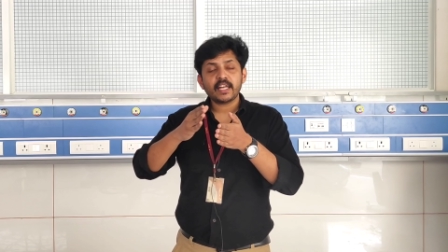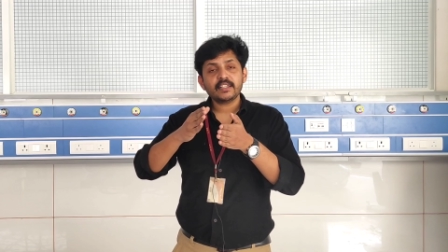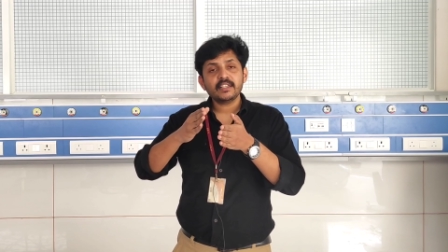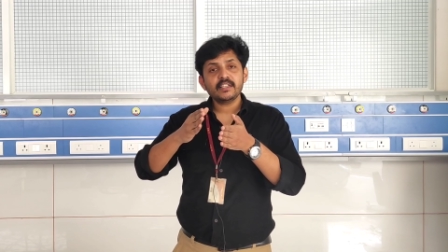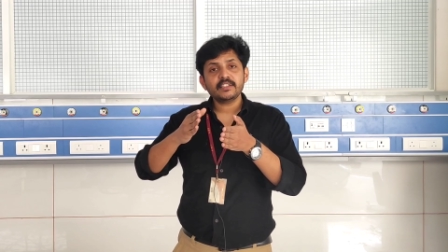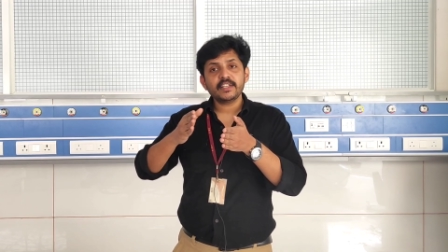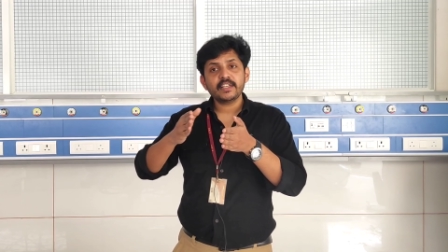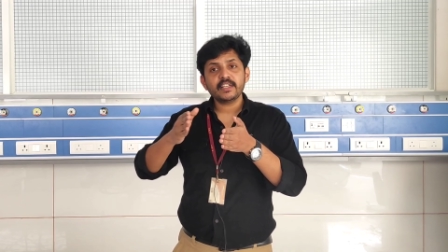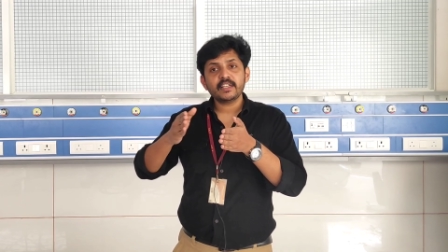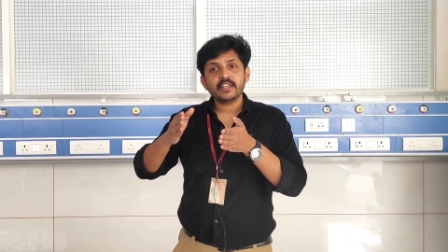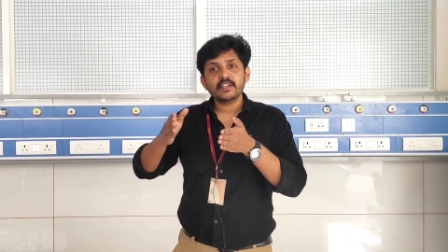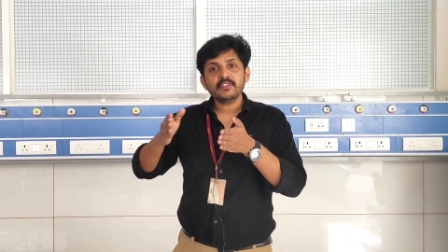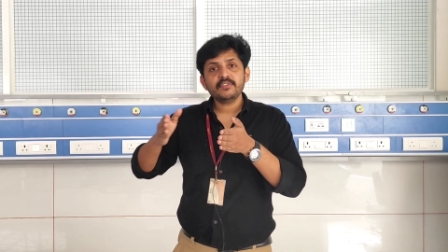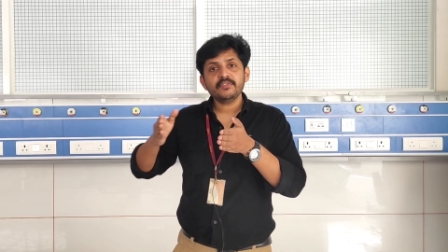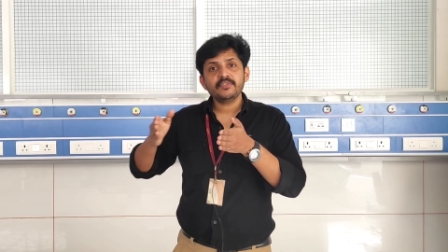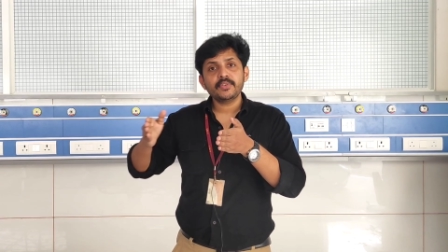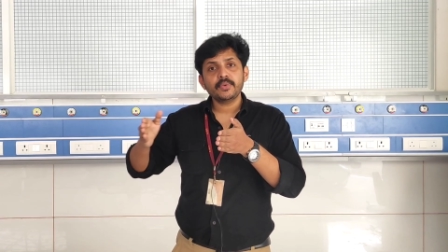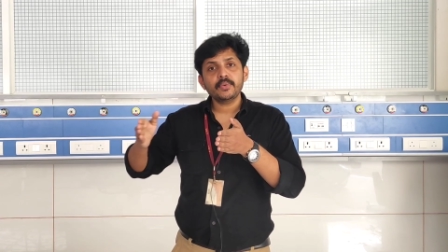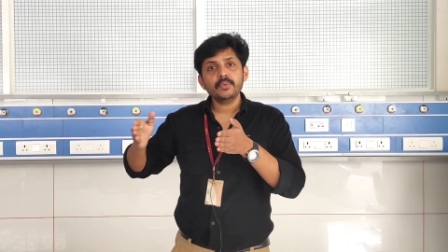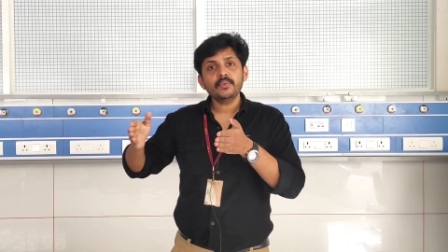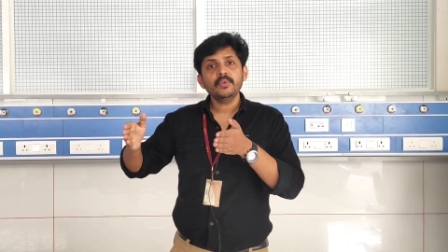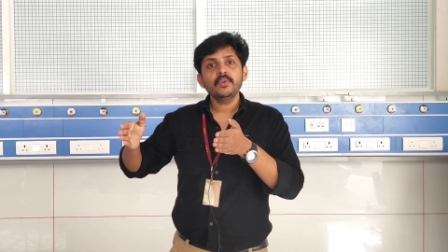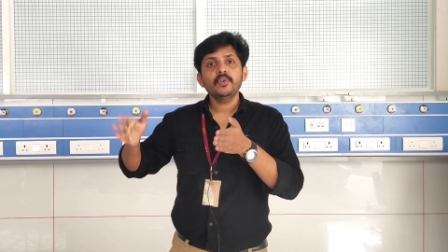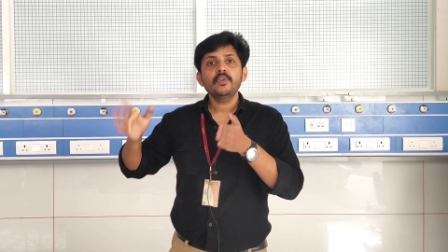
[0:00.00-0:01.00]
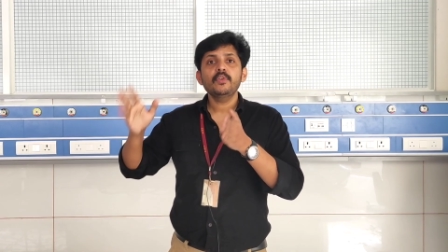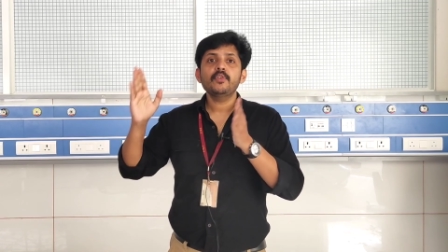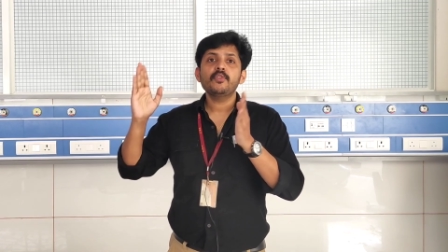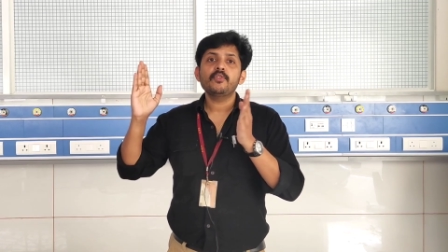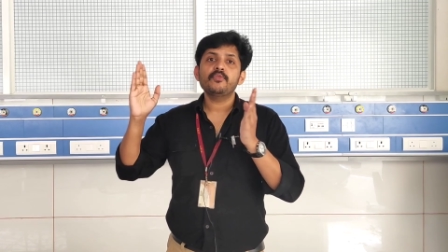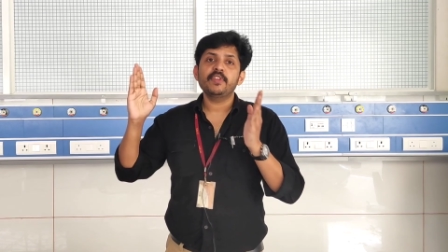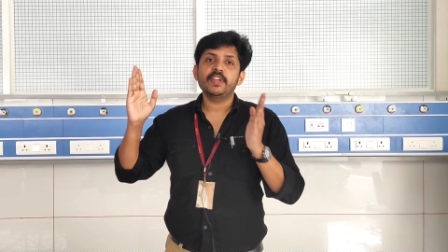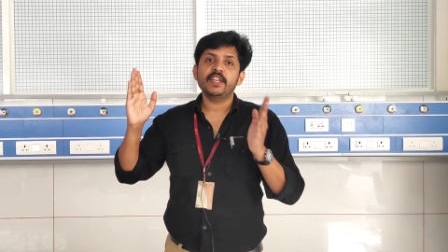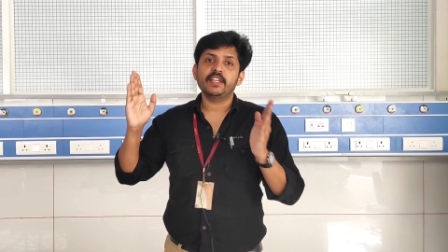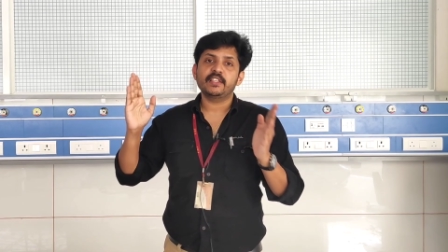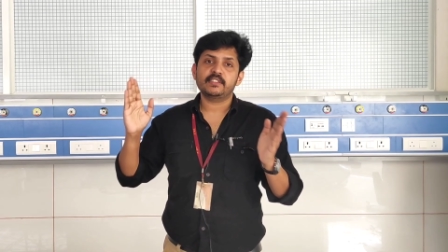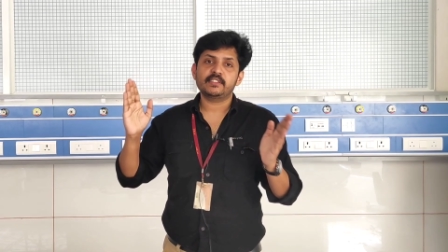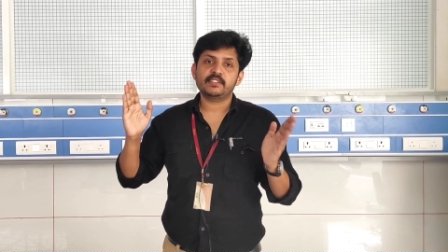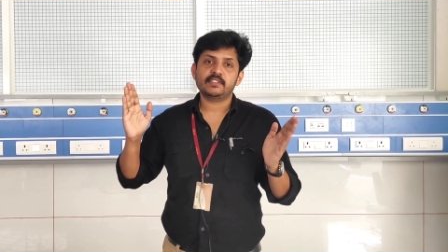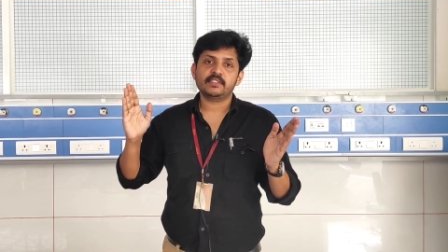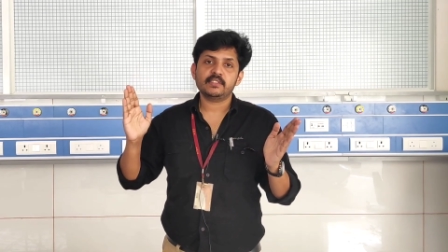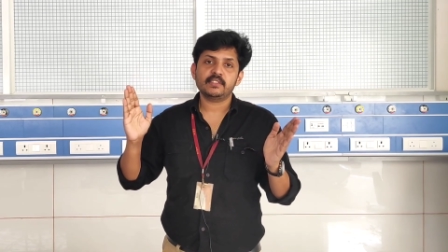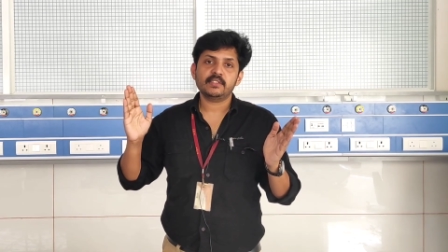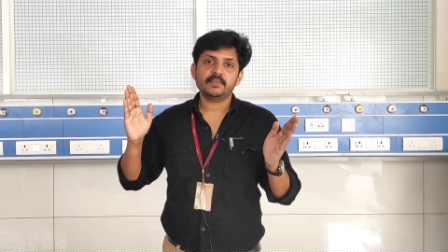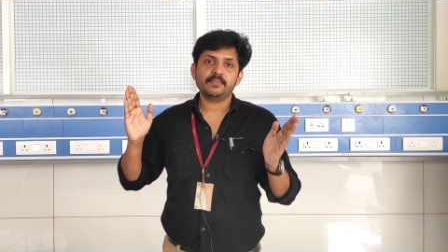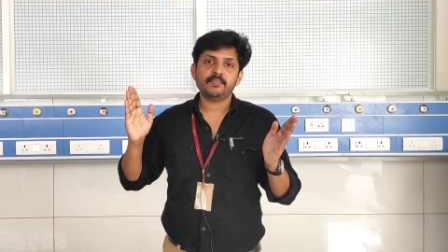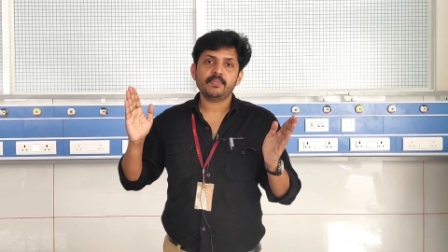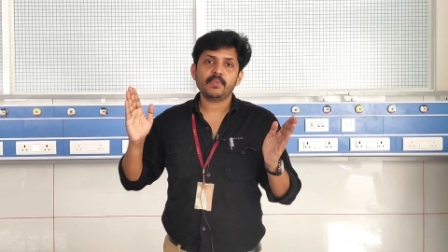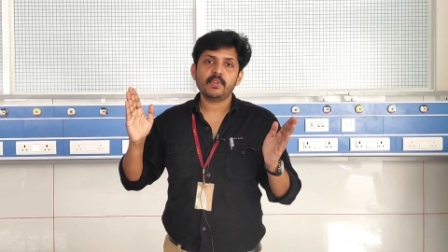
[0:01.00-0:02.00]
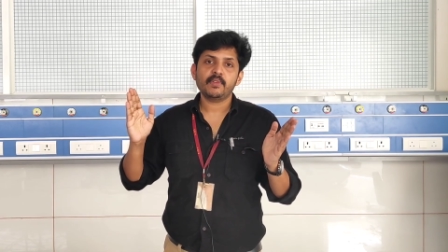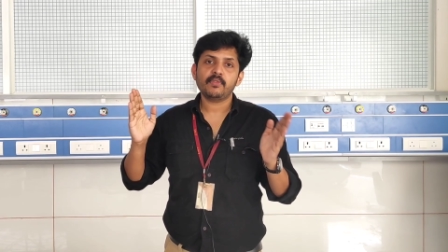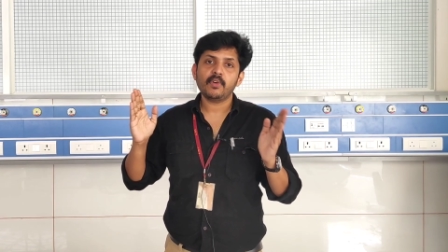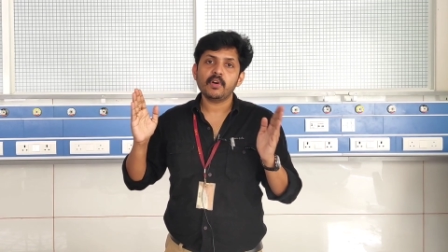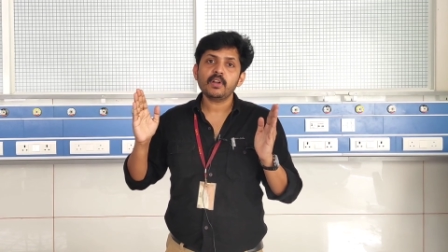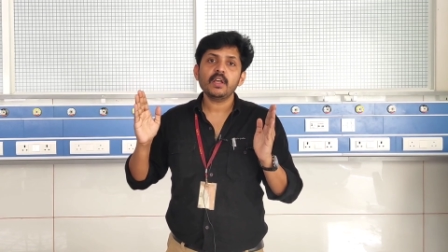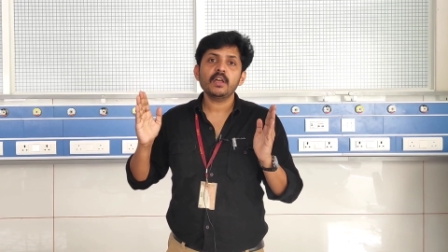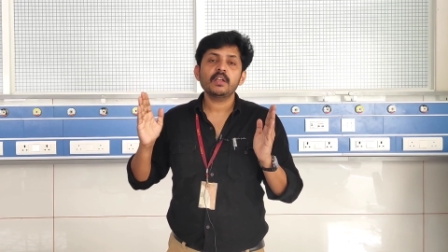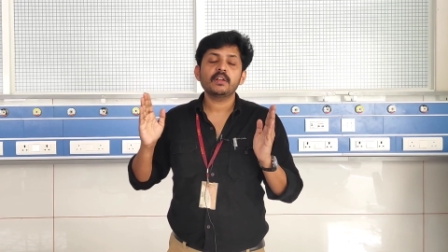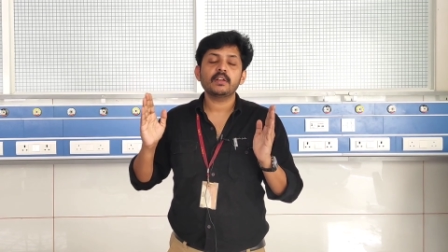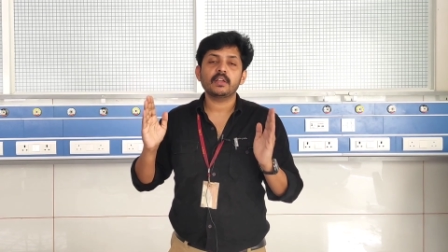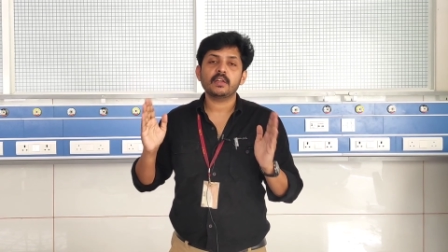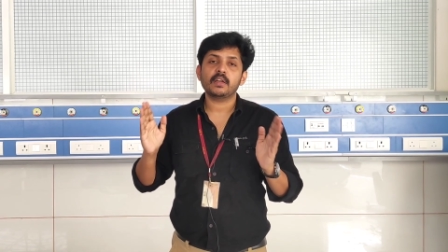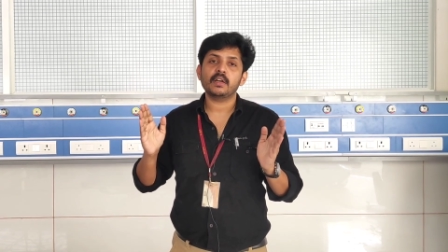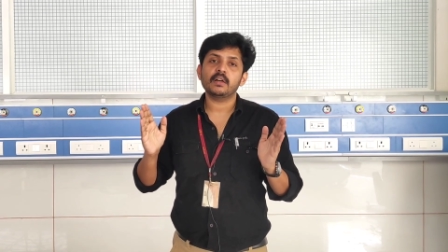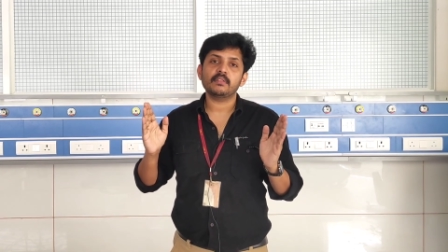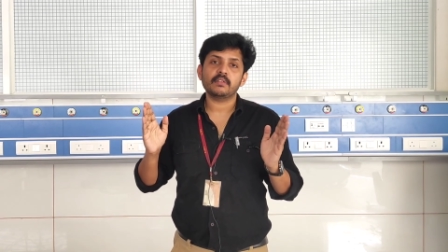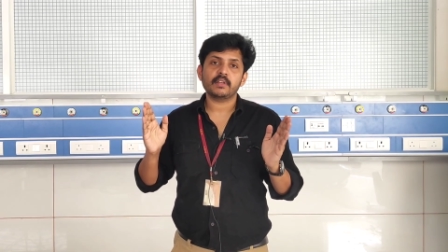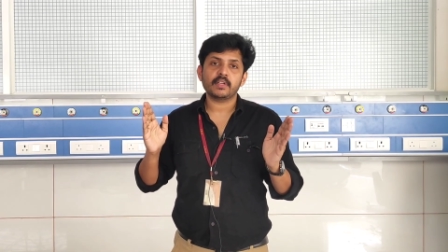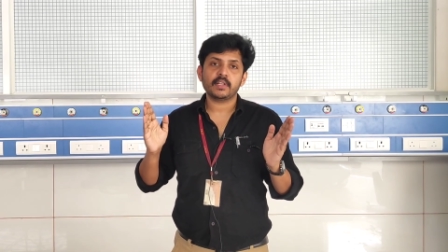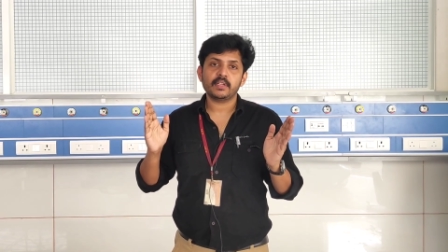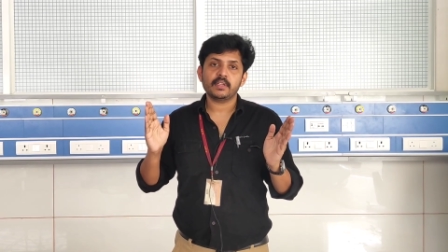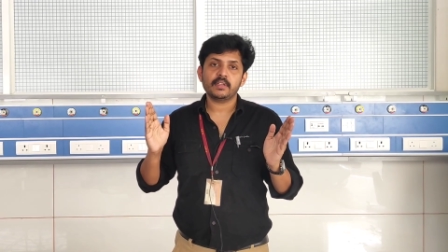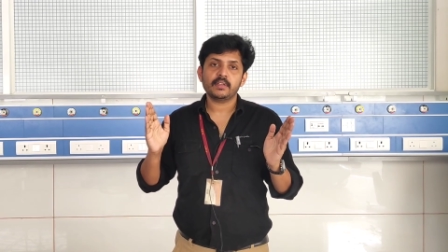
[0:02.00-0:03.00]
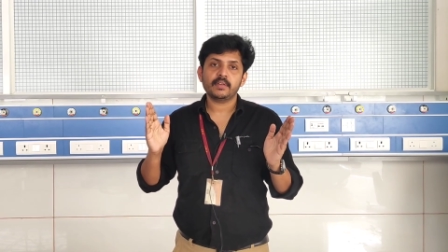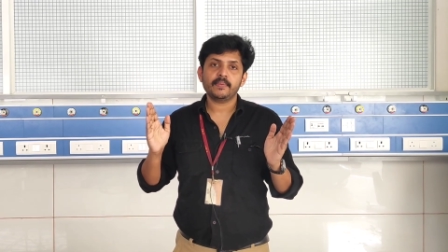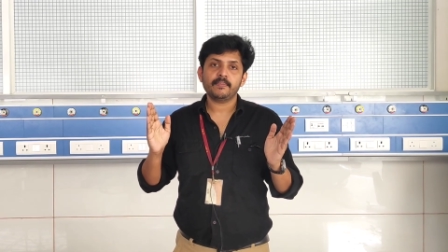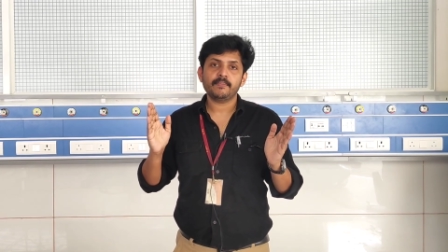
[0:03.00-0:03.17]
that will take a few weeks for recovery